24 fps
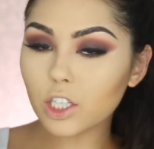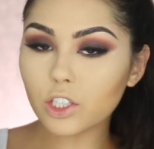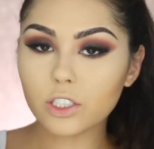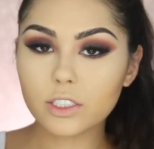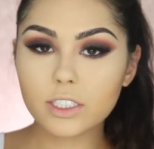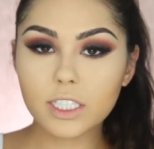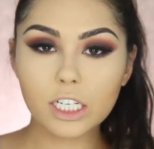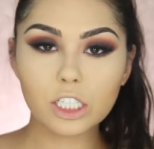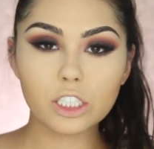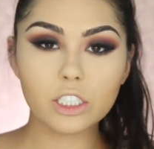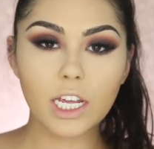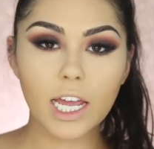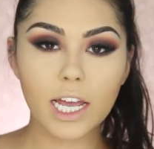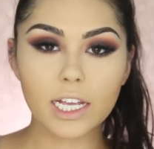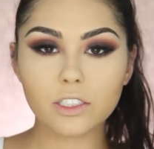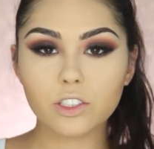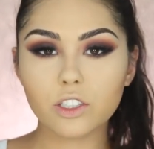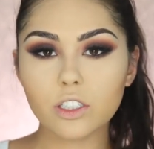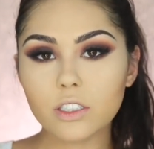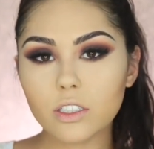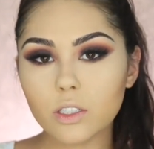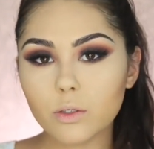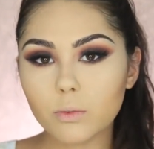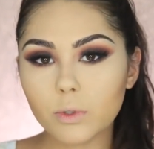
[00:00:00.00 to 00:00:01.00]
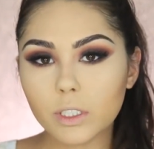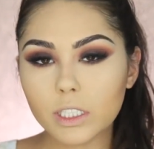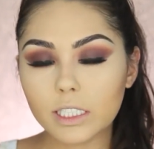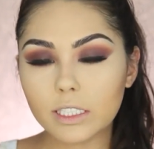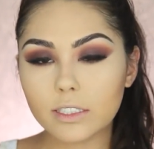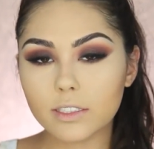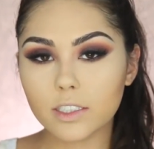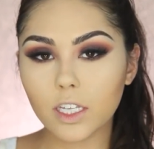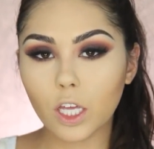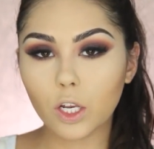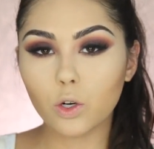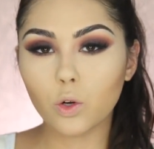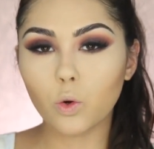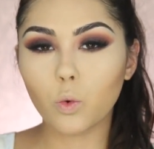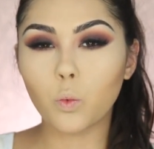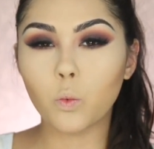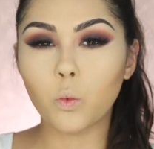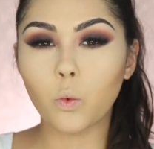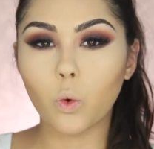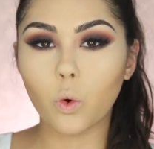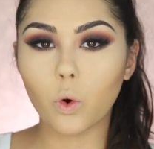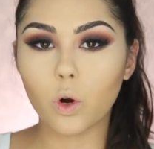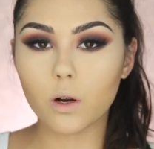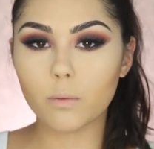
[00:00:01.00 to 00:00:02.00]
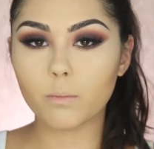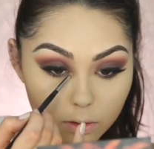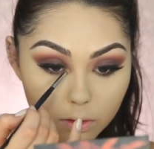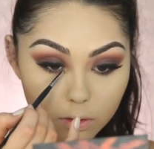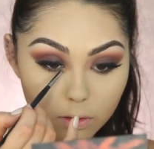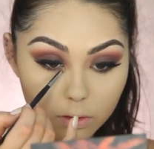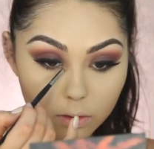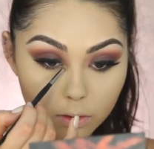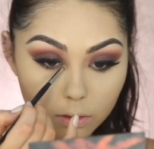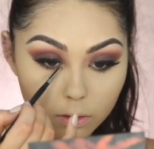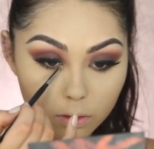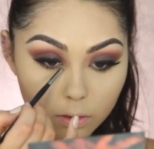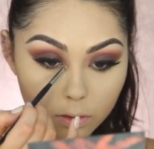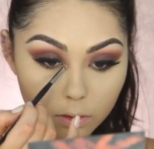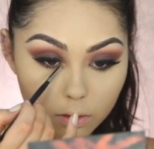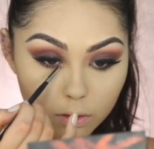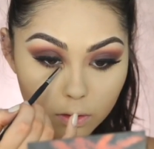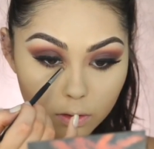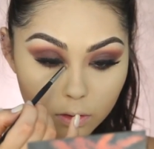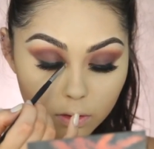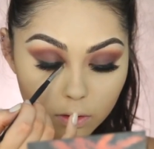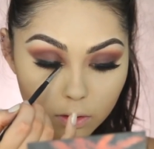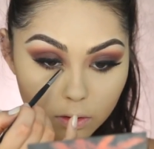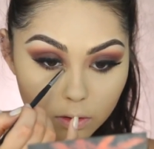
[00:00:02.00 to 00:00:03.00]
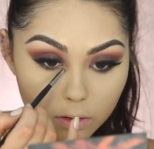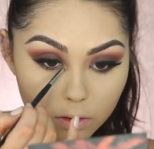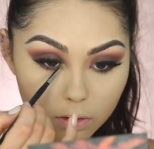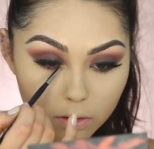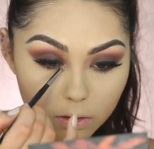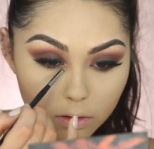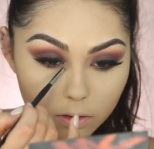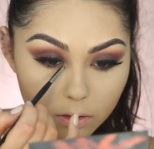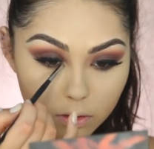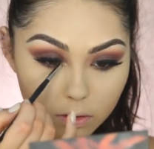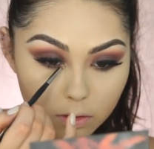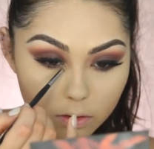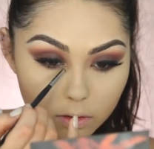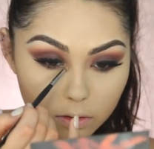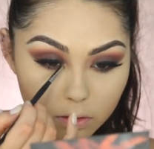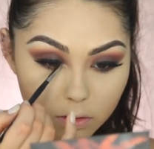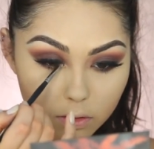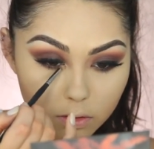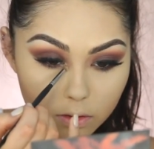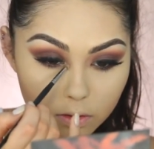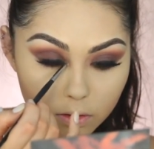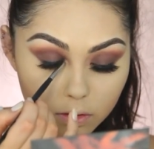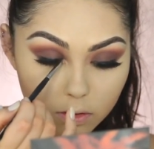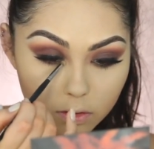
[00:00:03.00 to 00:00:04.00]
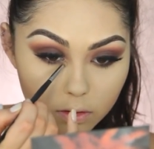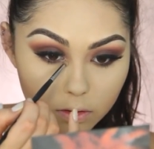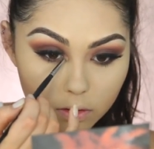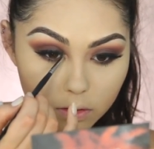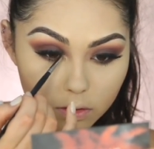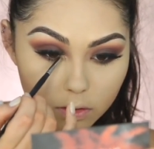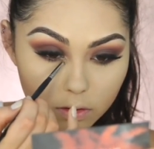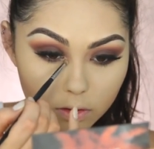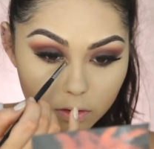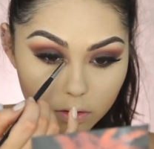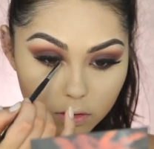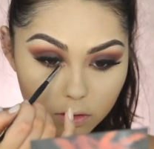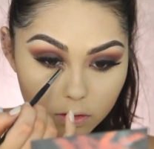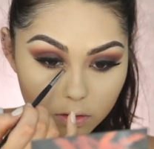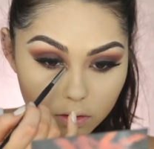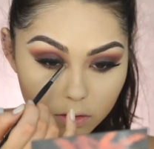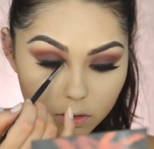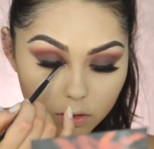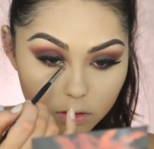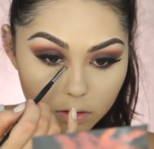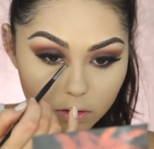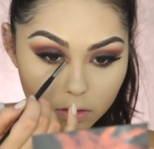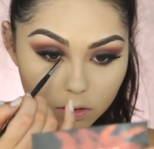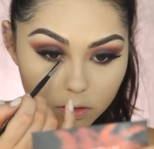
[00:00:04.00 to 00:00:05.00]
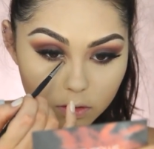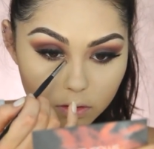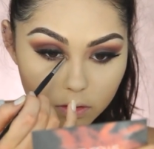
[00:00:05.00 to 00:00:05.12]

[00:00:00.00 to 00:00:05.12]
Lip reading: It looks like she has just a really subtle, warm, golden undertone to her inner corner, so